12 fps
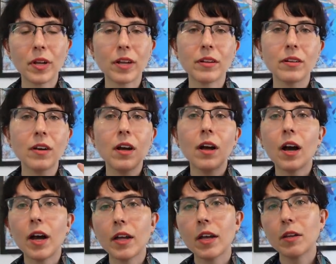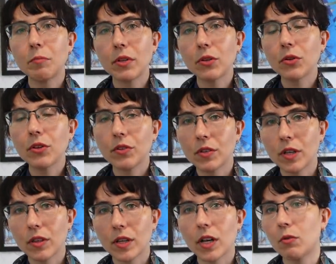And I had been
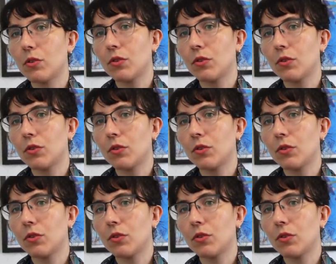noticing that I was